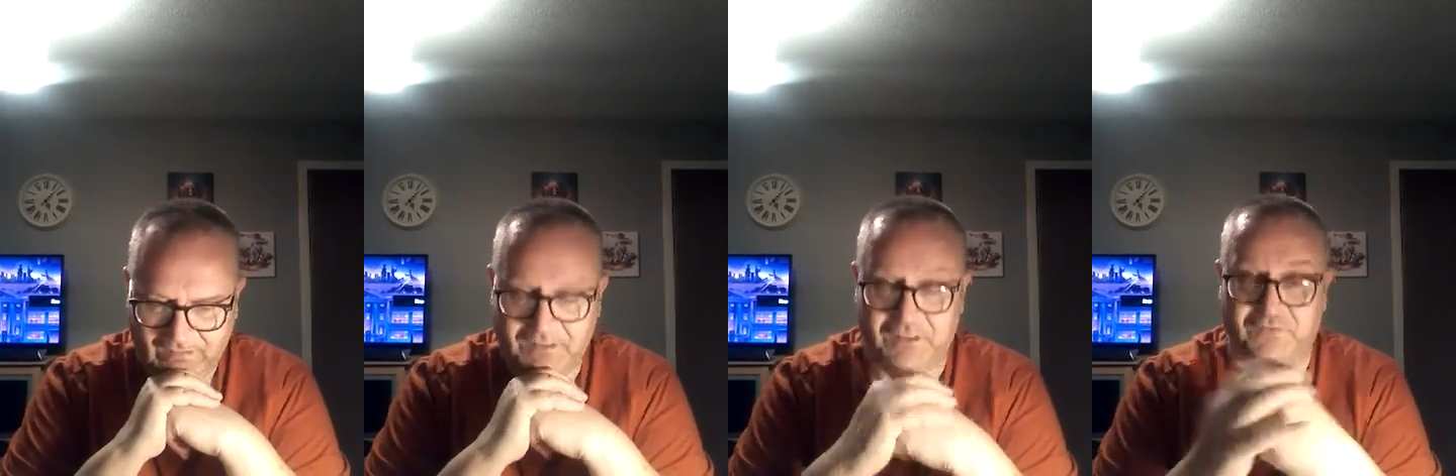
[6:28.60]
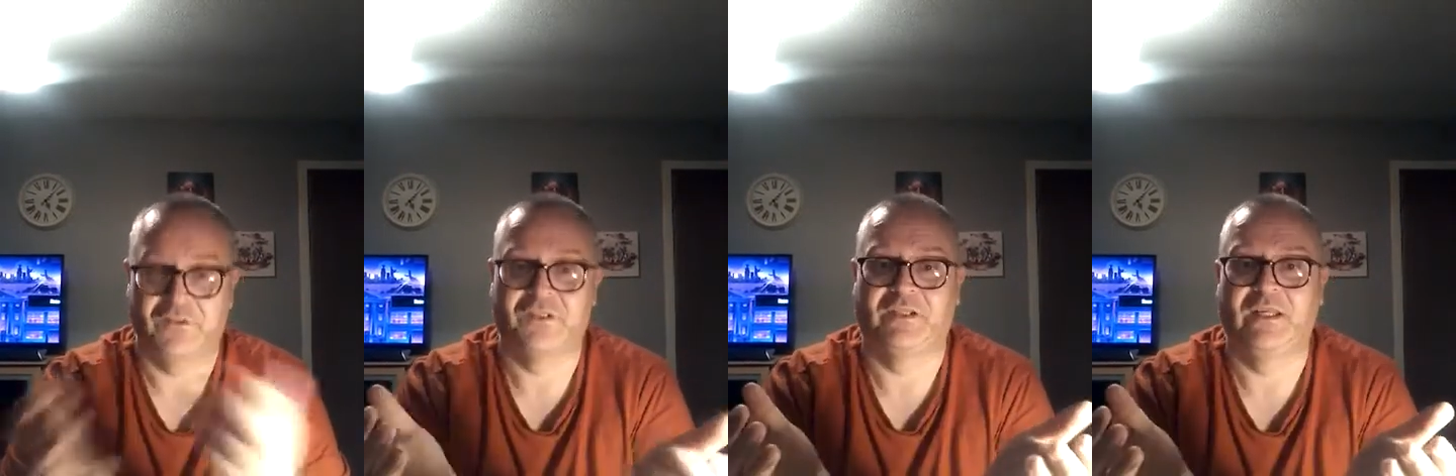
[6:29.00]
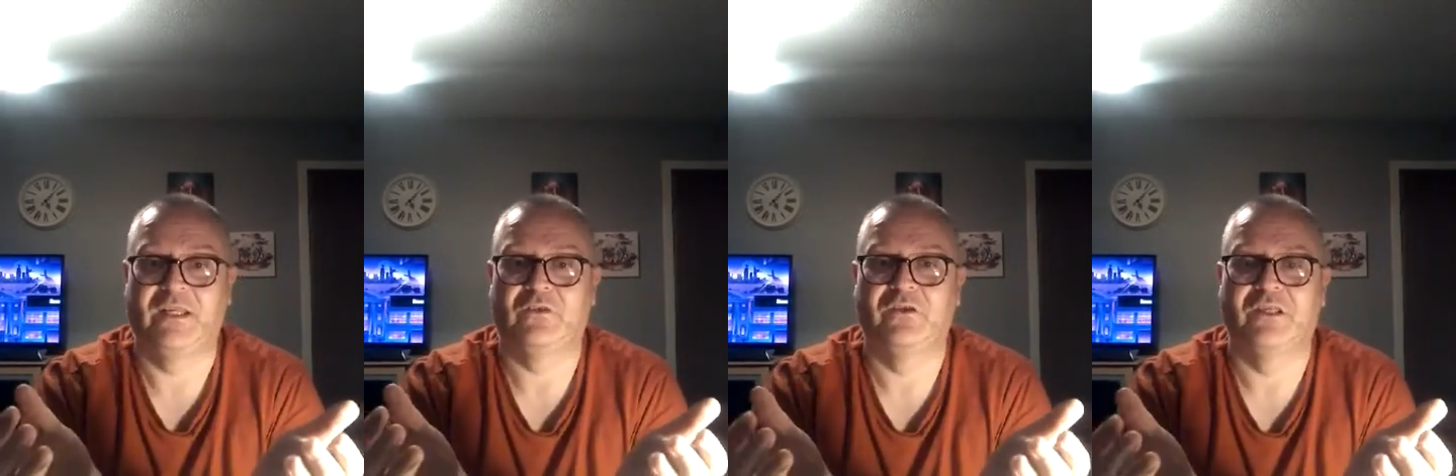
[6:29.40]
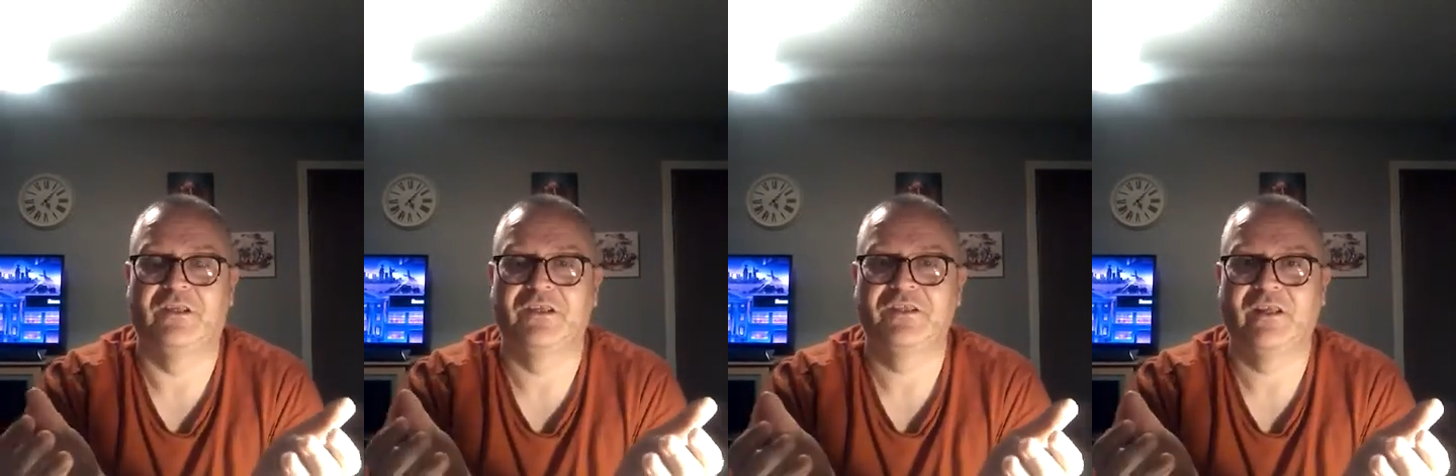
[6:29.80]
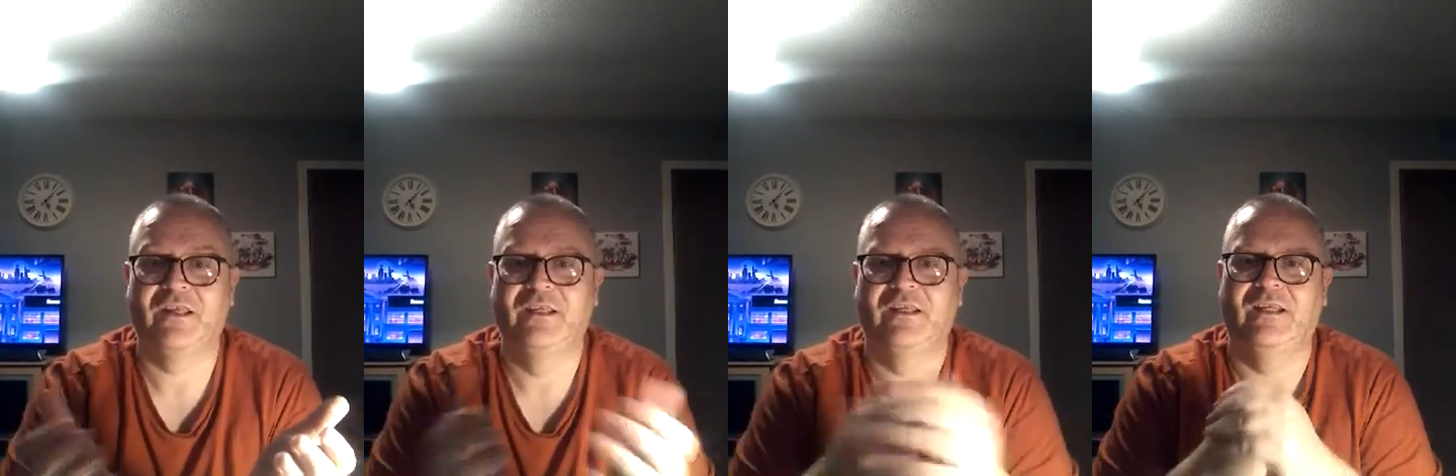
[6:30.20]
There's the first day going to
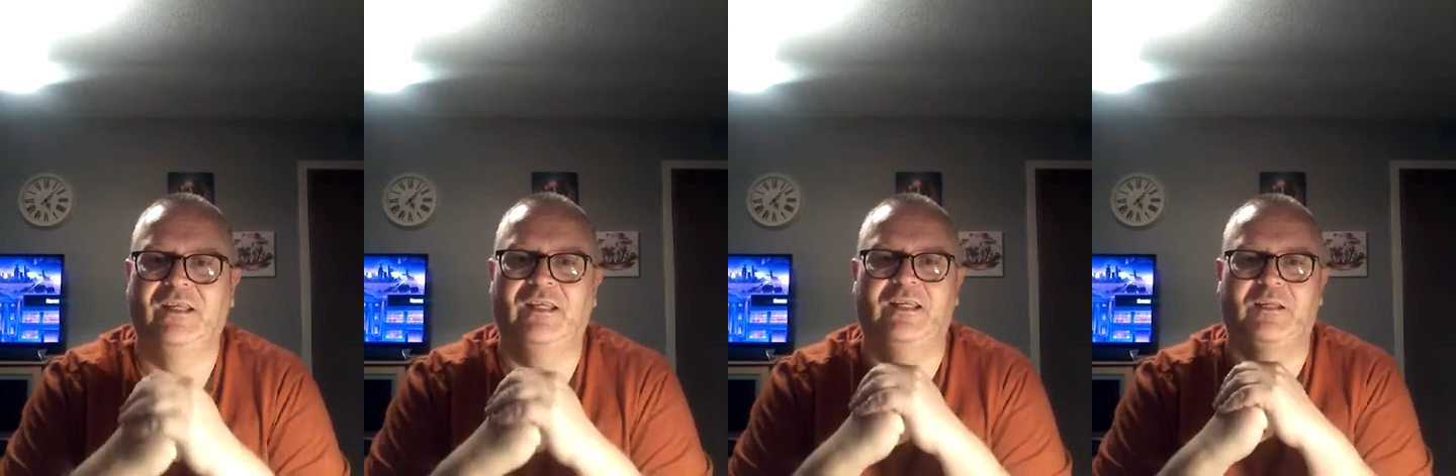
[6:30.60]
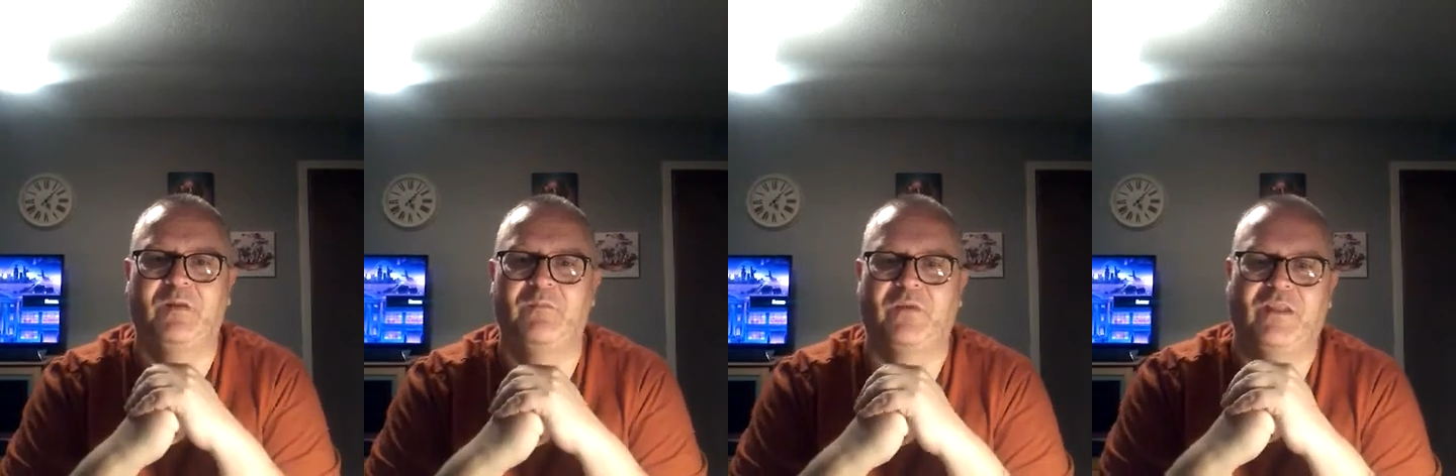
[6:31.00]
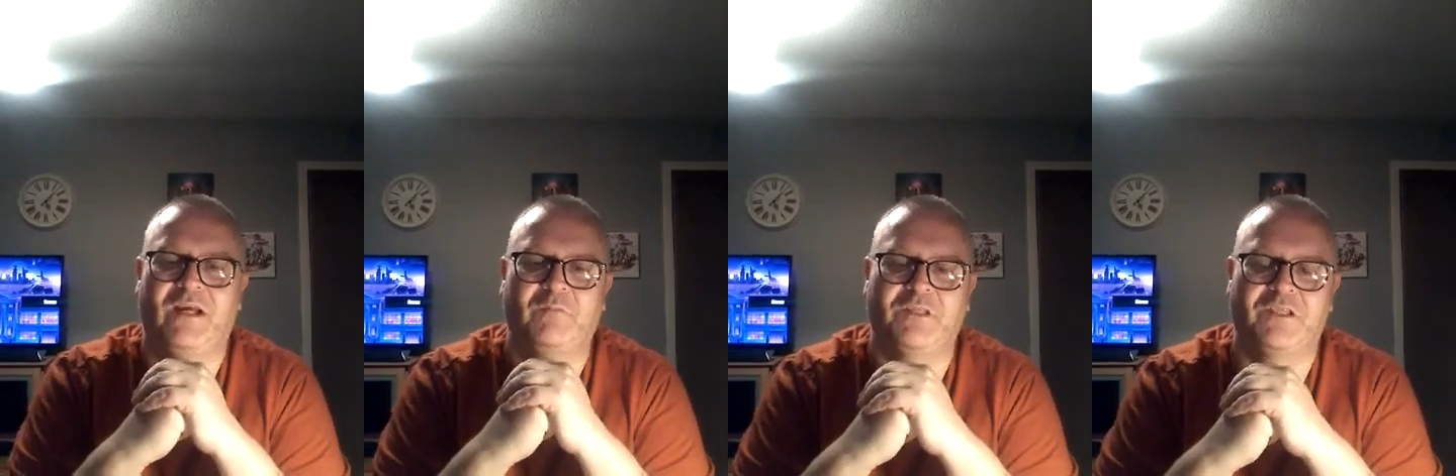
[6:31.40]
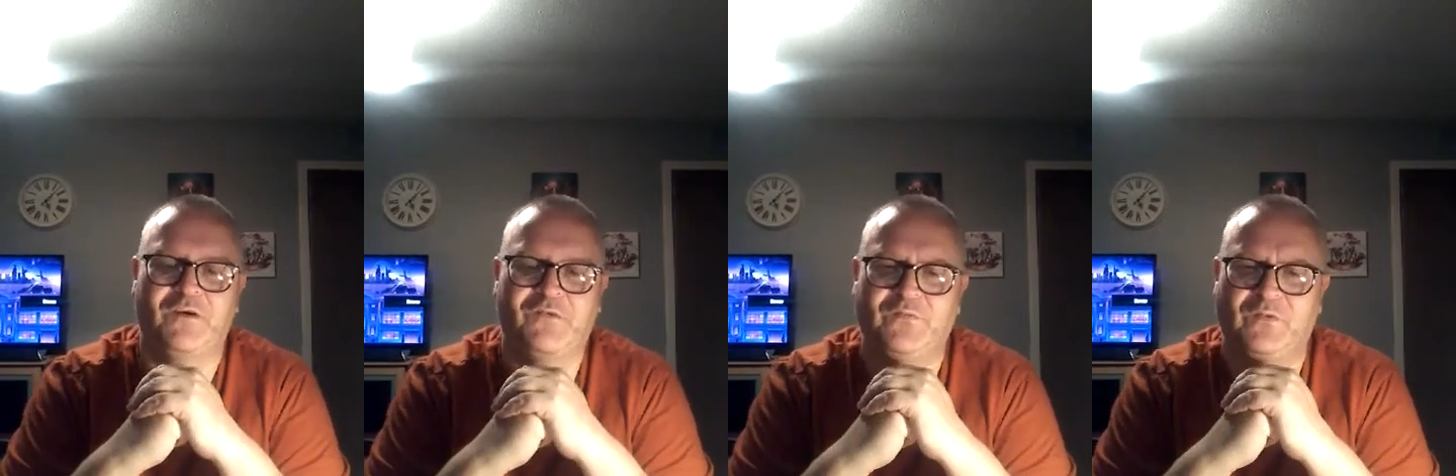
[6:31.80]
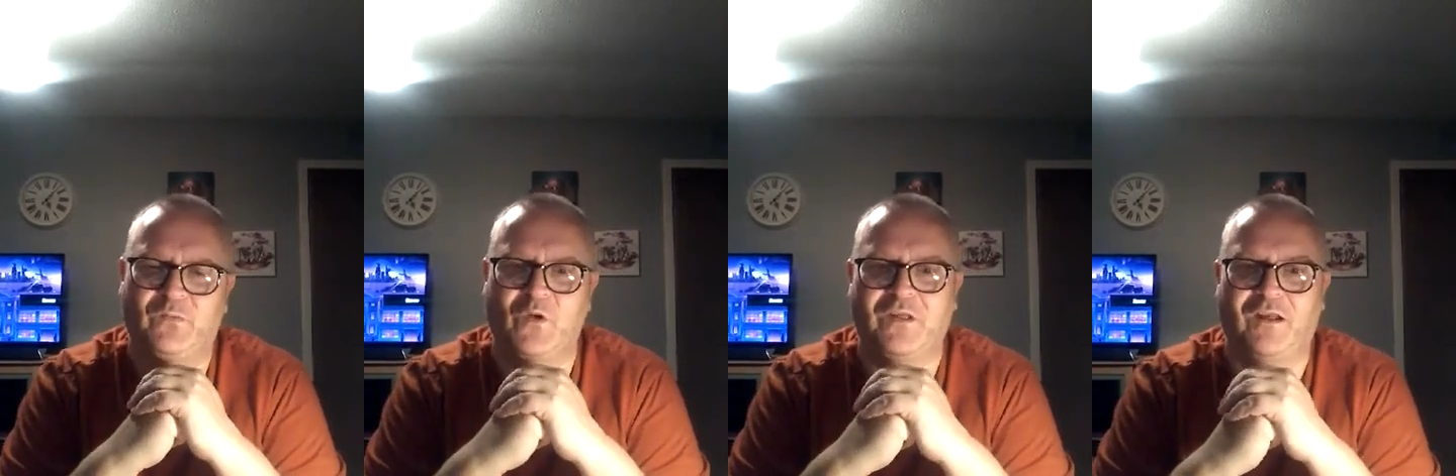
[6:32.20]
nursery. I remember that myself,
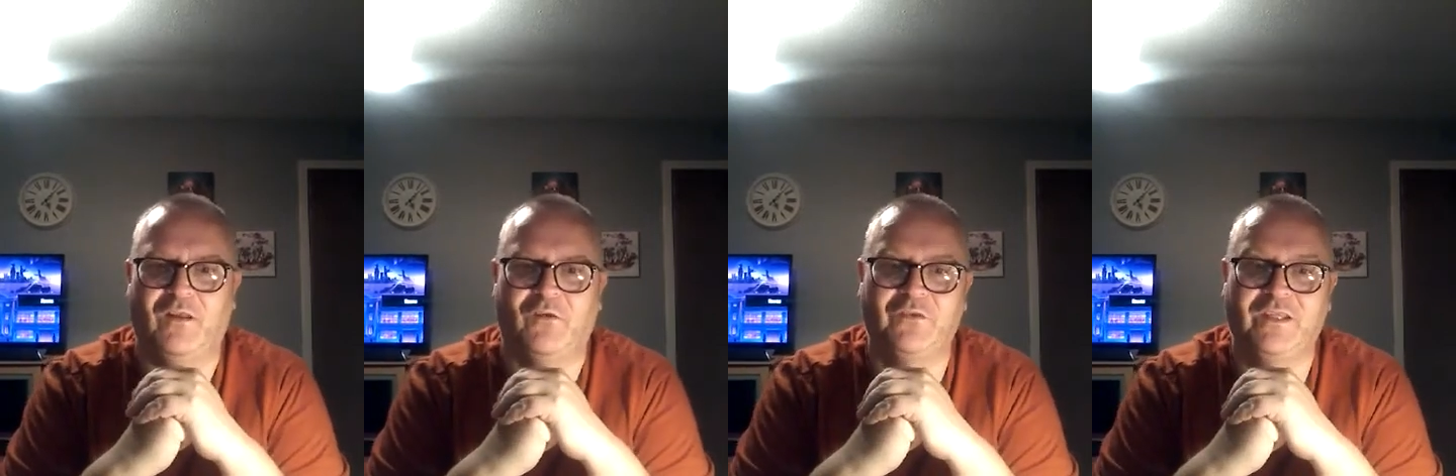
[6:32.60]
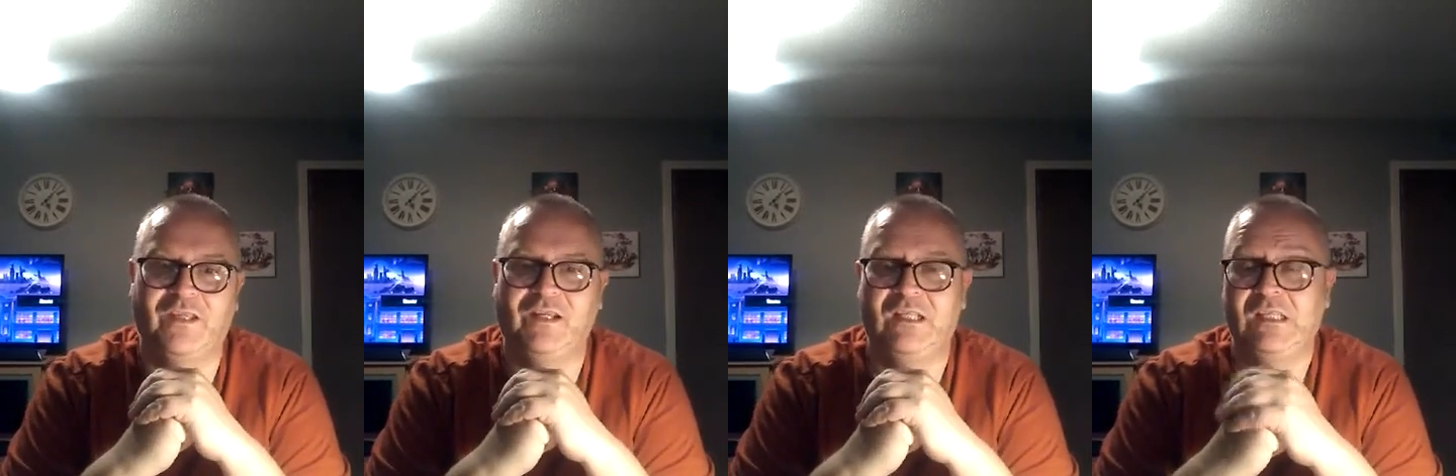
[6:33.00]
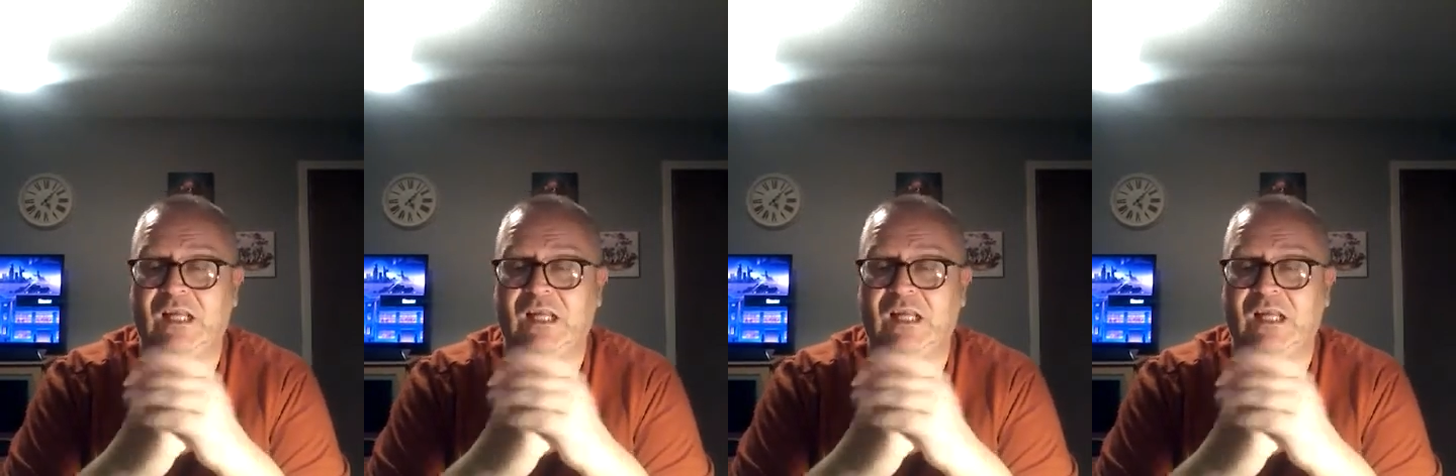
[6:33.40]
walking along there.